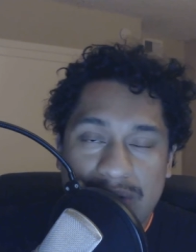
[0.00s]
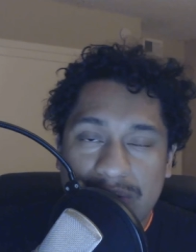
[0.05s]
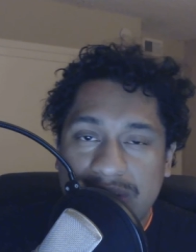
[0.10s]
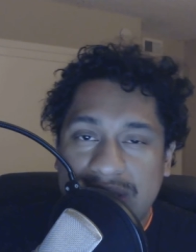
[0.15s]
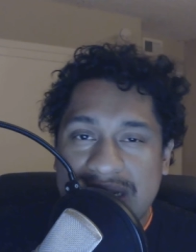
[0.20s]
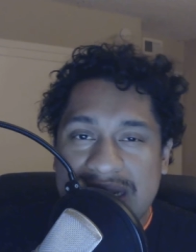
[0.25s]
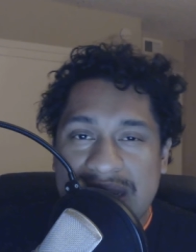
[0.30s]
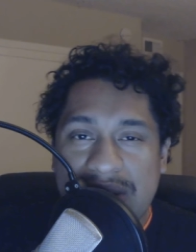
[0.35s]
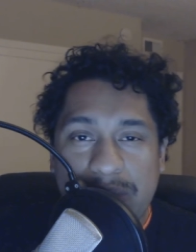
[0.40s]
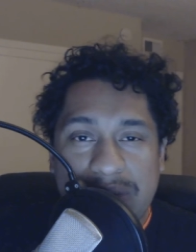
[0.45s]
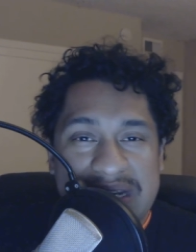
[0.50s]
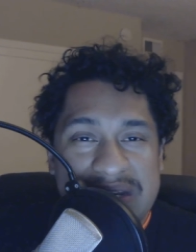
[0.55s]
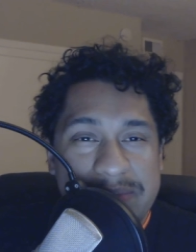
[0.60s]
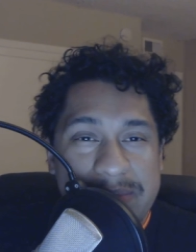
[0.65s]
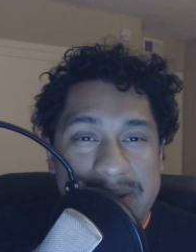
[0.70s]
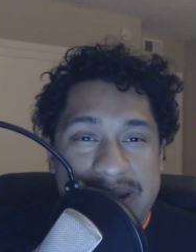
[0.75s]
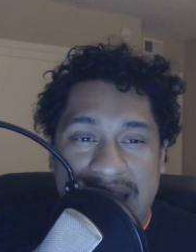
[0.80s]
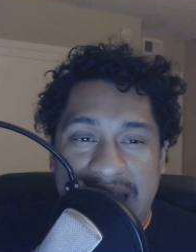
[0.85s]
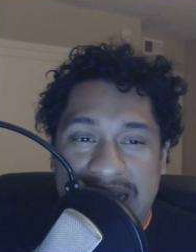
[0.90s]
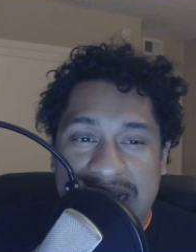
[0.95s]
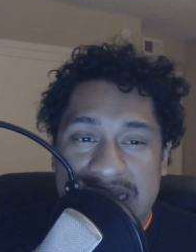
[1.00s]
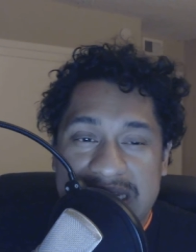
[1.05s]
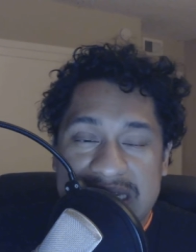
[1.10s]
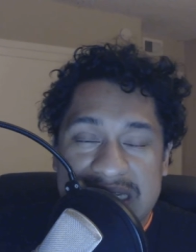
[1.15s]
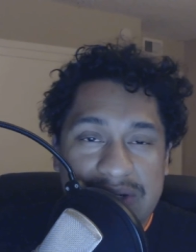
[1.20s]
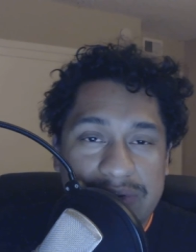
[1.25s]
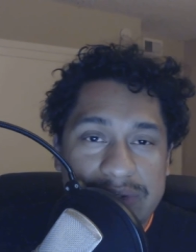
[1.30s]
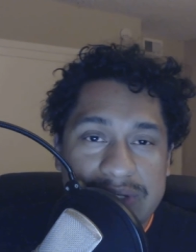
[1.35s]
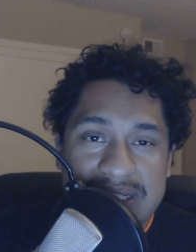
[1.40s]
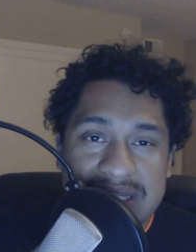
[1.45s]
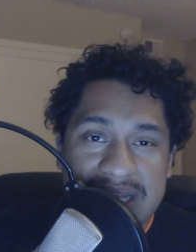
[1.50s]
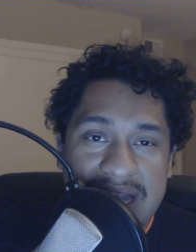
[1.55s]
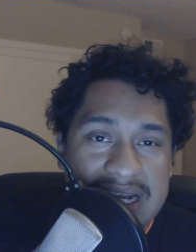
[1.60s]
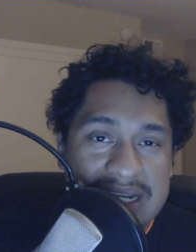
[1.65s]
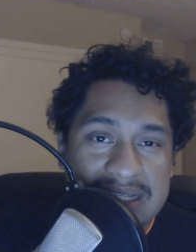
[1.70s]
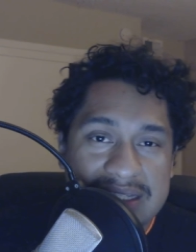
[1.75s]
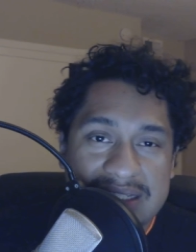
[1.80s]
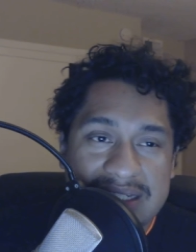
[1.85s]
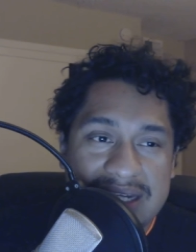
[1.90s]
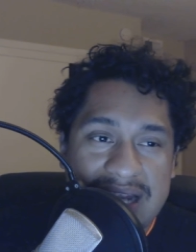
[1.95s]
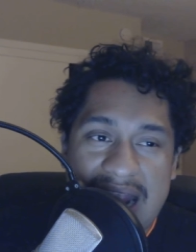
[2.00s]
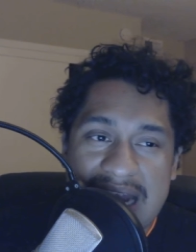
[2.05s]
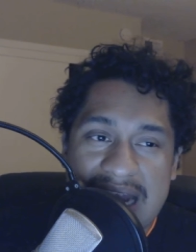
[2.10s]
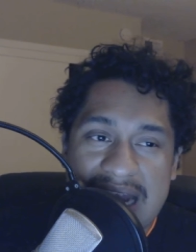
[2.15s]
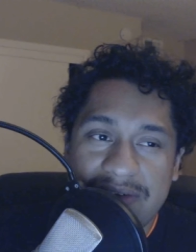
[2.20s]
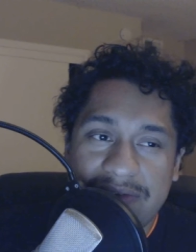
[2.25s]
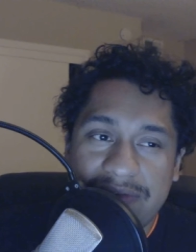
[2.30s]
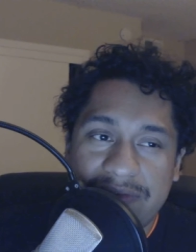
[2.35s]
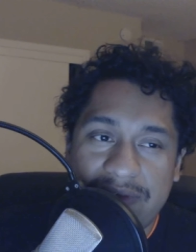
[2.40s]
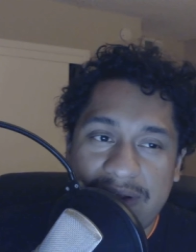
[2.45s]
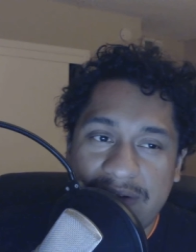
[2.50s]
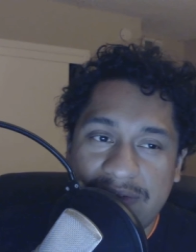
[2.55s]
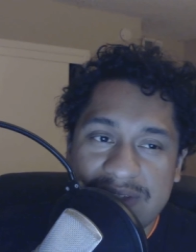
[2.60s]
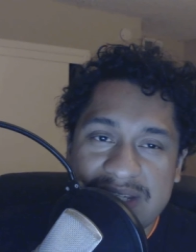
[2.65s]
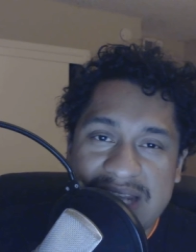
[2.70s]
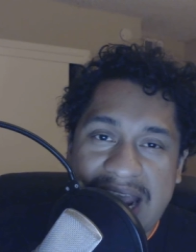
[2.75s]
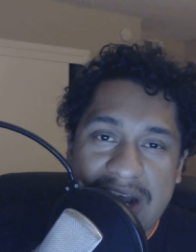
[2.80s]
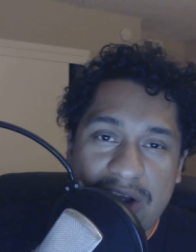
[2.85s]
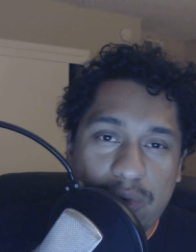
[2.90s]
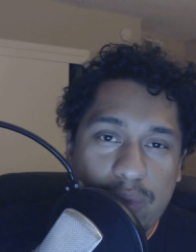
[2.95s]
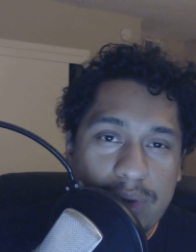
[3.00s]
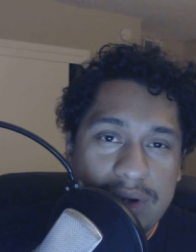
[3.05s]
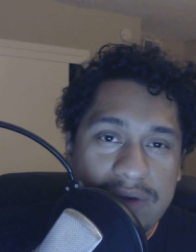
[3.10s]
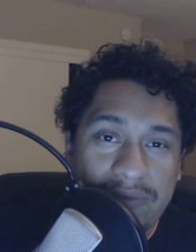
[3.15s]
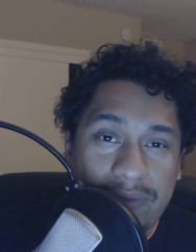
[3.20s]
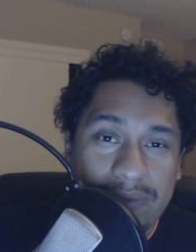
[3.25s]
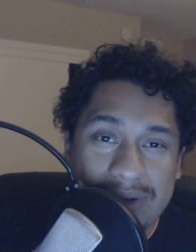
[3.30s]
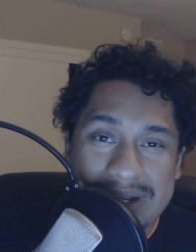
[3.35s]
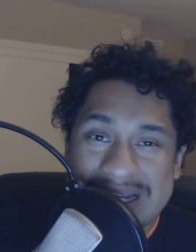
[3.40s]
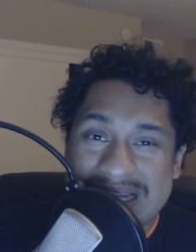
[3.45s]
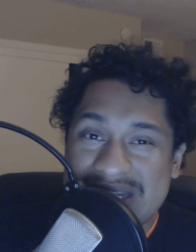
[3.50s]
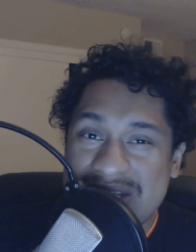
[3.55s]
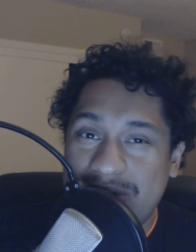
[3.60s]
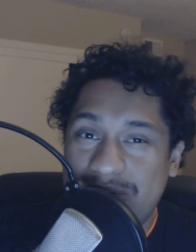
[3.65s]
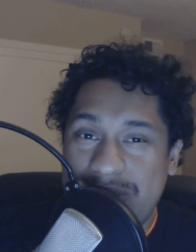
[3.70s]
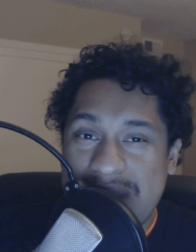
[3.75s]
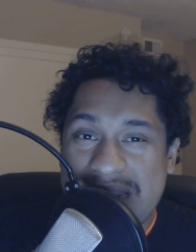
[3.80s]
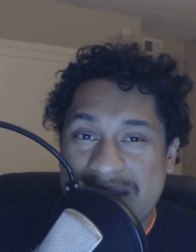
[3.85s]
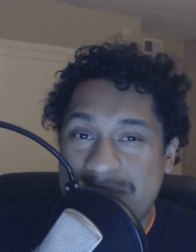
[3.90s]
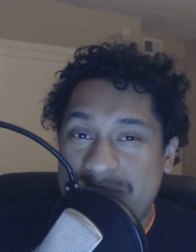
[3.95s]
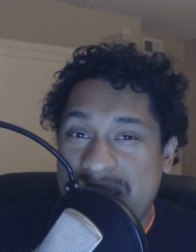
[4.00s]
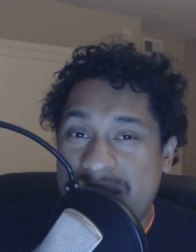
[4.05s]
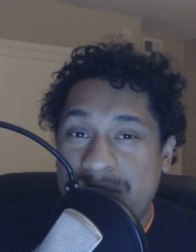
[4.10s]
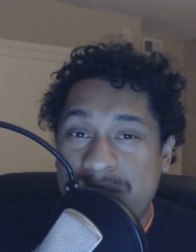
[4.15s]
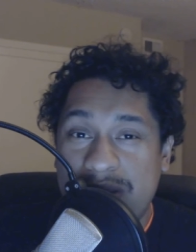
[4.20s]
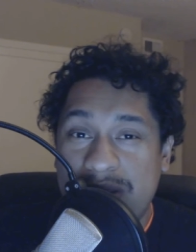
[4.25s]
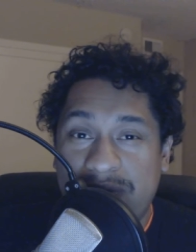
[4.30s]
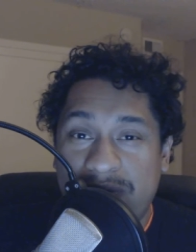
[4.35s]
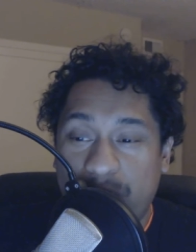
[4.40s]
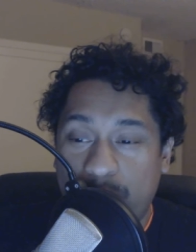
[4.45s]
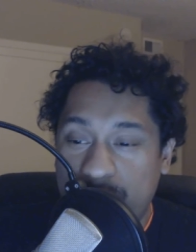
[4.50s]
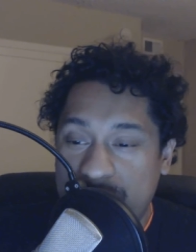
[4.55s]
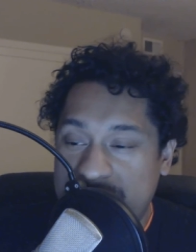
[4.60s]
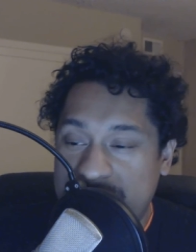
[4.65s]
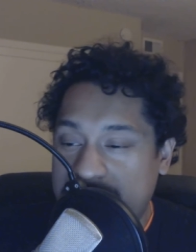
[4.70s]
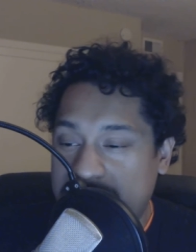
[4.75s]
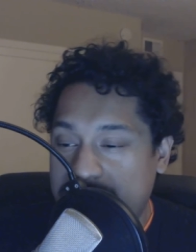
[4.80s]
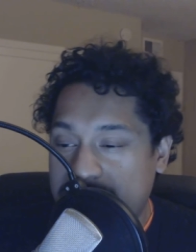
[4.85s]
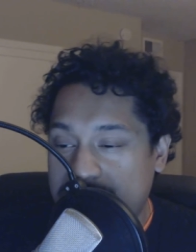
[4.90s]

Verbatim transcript: I don't think they really make any serious kind of, of title run for until, like, maybe the fourth